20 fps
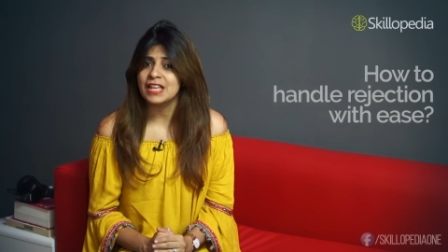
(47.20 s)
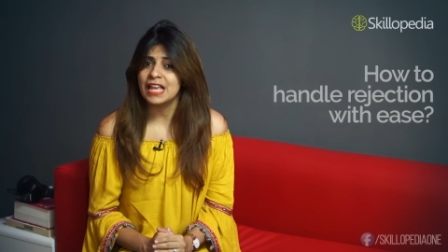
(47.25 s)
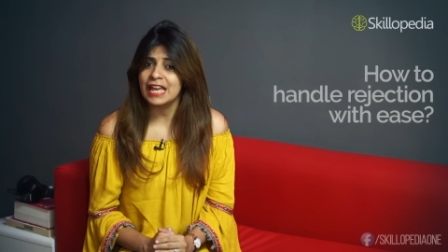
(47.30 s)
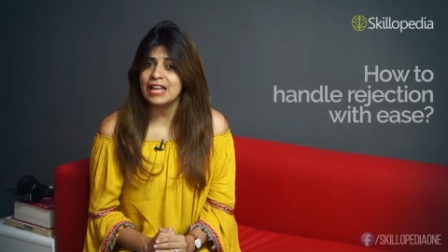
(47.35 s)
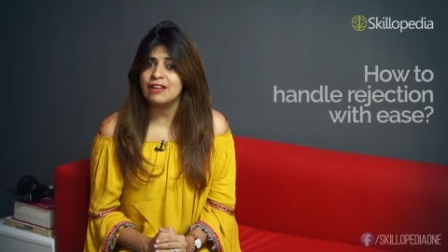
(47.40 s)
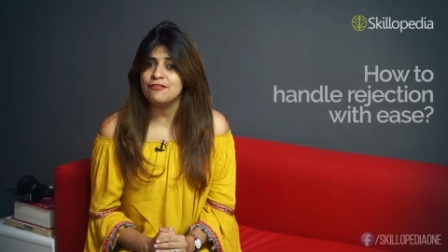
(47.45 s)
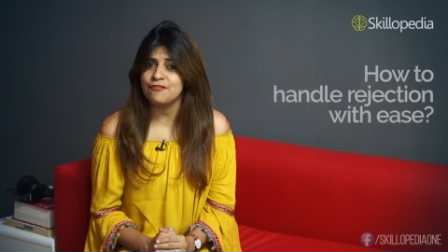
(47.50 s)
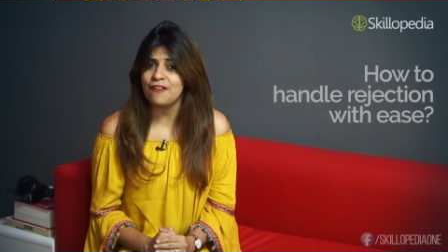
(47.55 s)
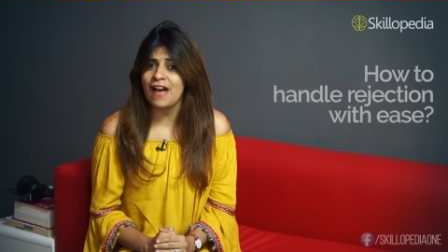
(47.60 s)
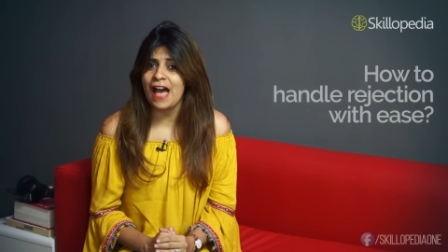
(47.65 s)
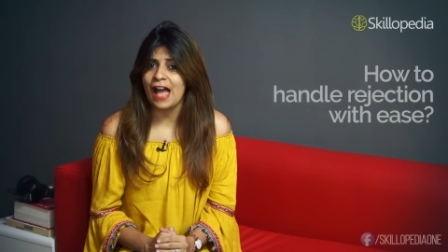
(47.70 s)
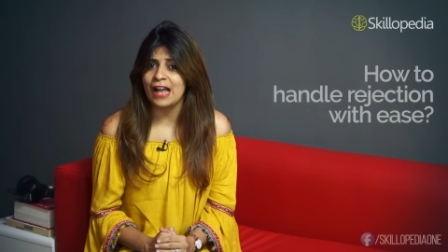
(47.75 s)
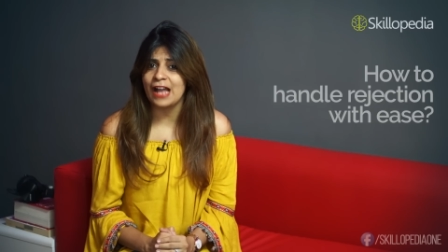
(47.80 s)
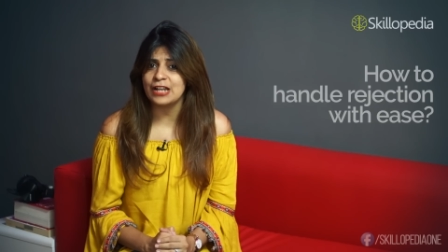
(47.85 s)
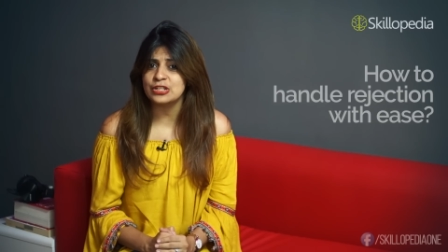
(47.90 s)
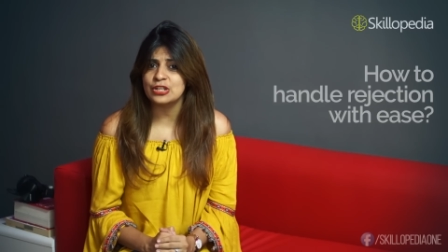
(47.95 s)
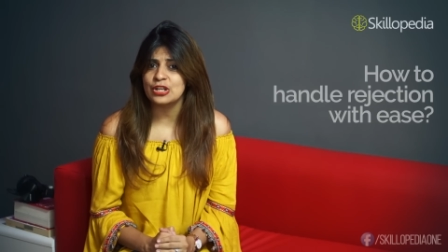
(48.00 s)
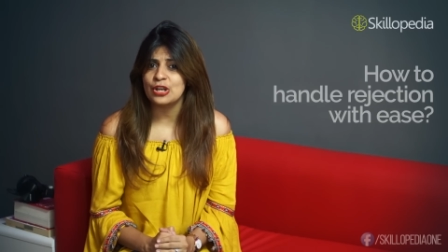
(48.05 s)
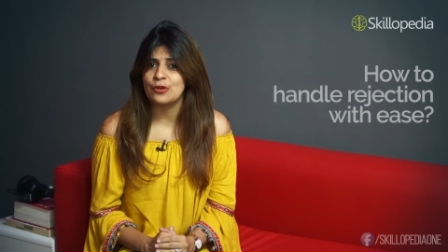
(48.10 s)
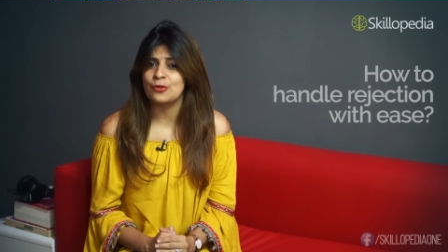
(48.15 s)
In
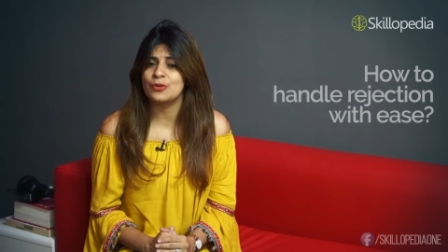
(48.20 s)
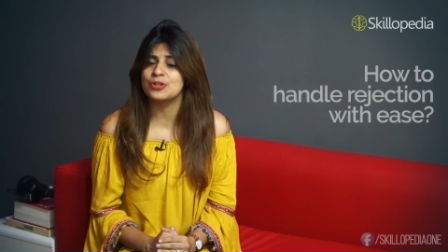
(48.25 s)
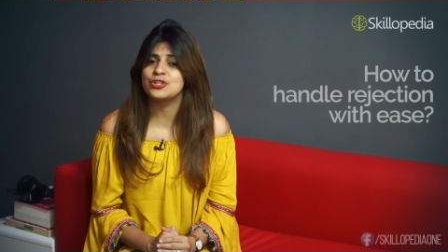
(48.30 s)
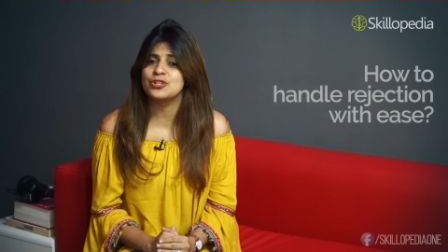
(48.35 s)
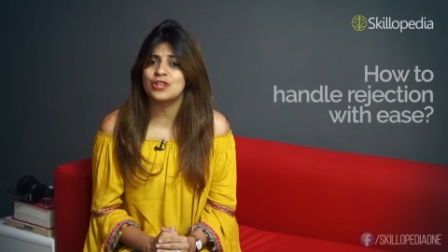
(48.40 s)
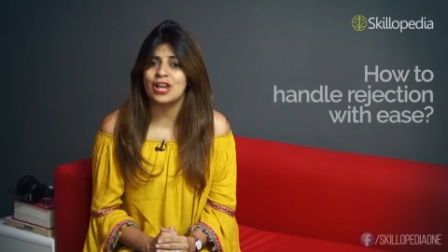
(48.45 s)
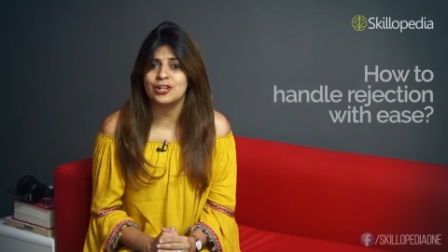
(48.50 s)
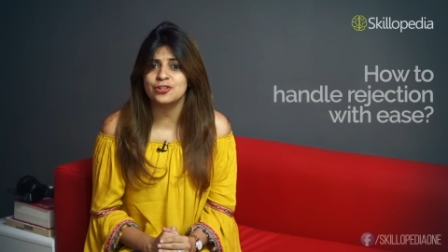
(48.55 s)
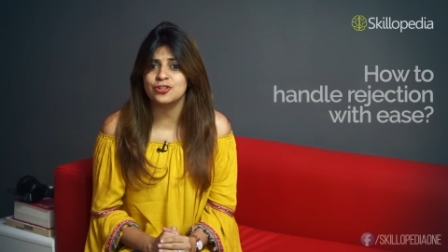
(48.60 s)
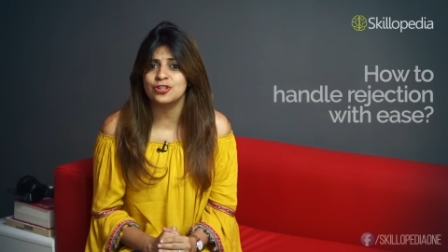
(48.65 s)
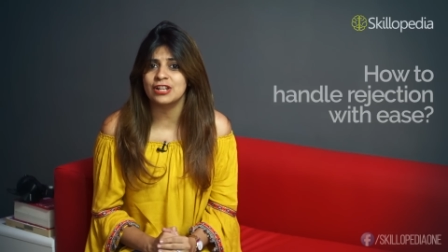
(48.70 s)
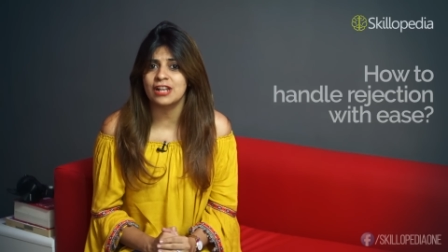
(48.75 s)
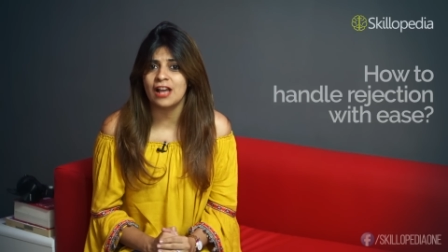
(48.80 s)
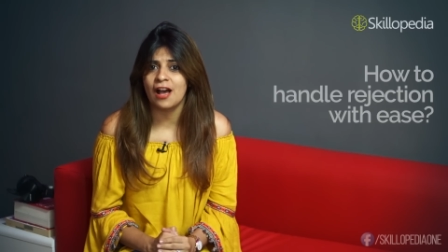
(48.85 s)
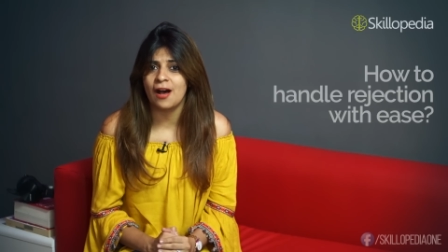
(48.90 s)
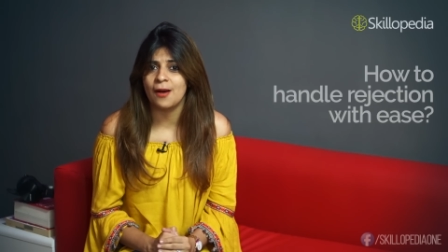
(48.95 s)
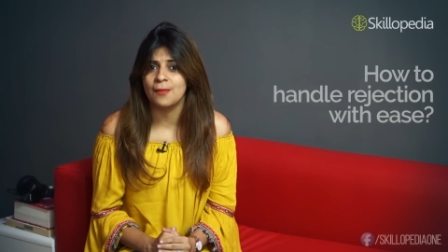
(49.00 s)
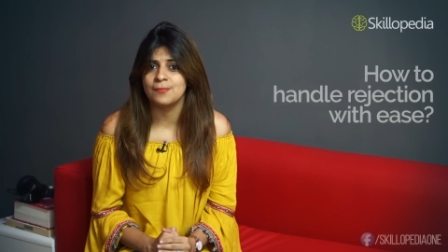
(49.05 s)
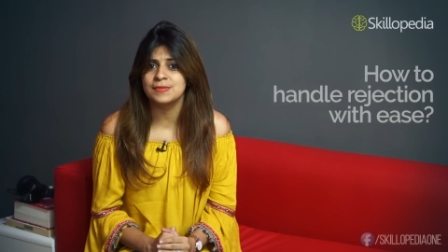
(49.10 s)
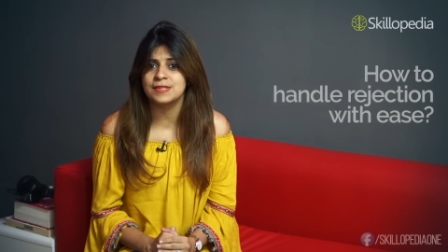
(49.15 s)
fact, rejection
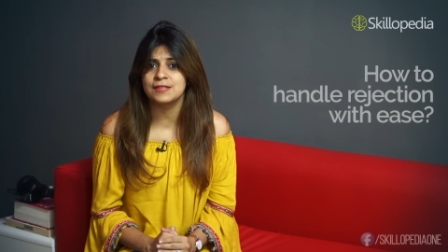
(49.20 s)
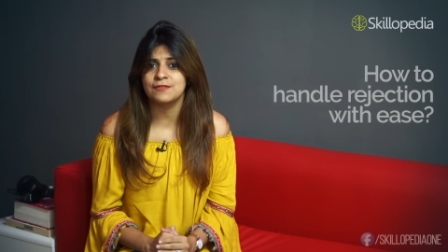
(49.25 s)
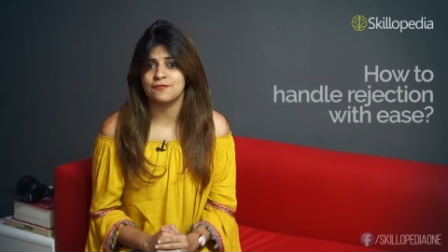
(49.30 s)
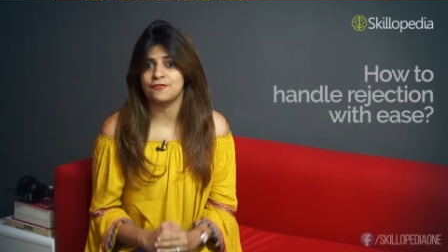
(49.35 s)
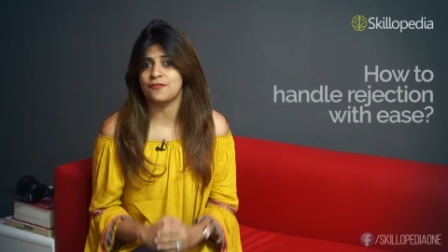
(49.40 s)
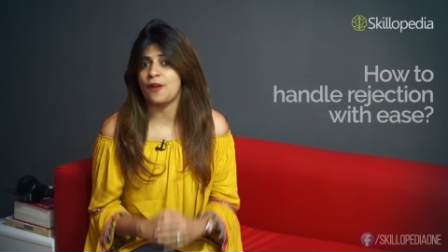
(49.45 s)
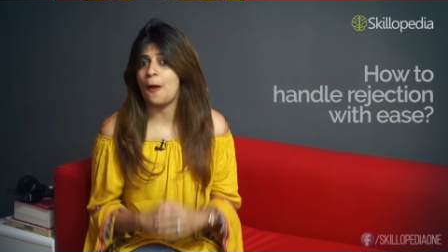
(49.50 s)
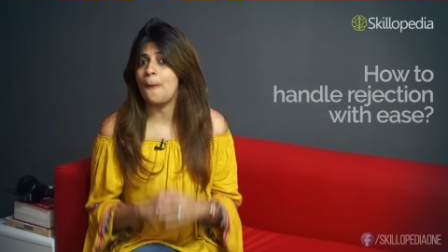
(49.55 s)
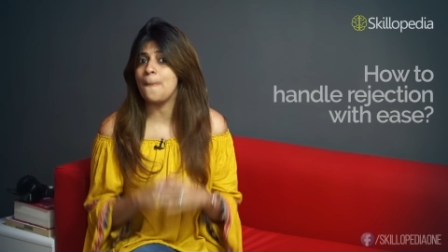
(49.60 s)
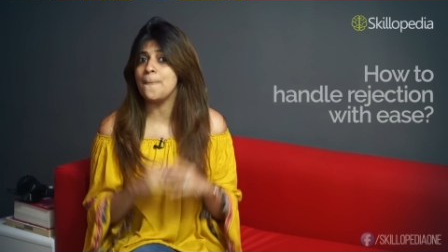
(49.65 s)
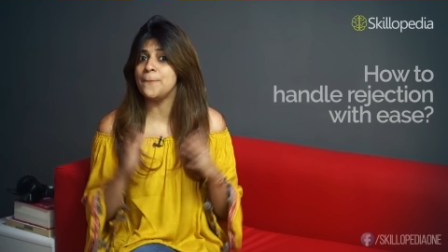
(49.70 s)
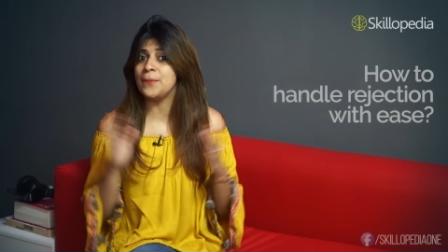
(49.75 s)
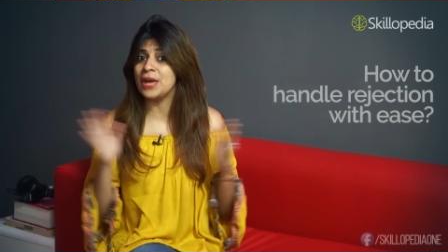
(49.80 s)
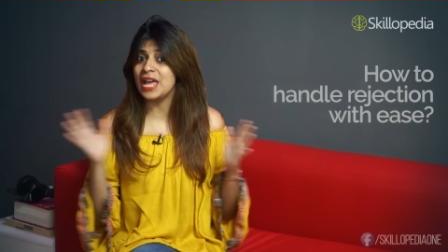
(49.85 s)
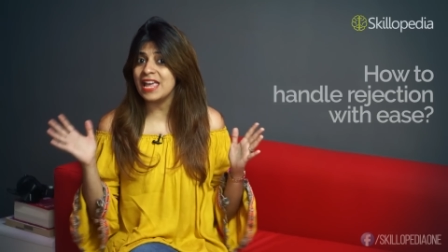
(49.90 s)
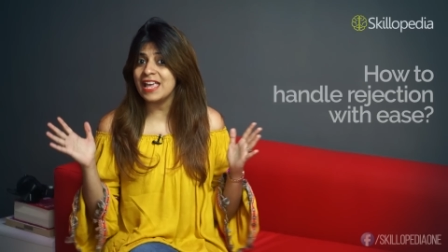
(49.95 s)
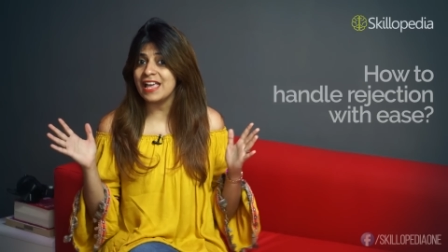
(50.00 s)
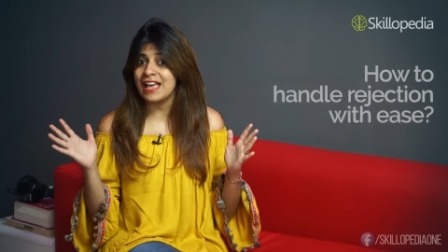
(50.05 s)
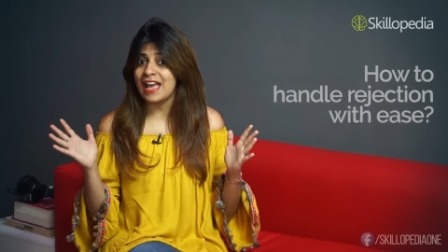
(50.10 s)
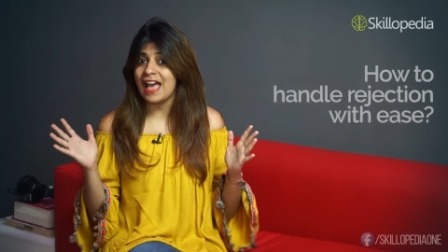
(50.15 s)
comes from
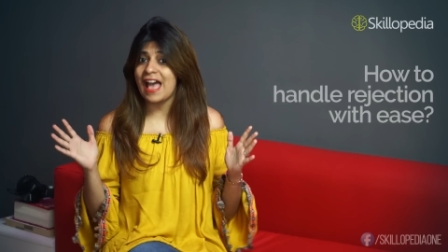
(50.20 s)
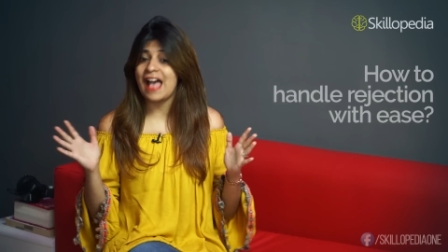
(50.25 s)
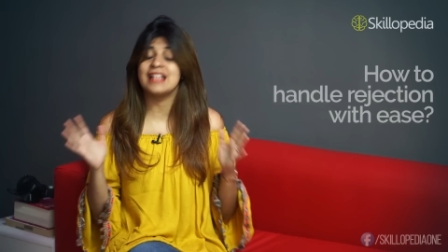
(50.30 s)
big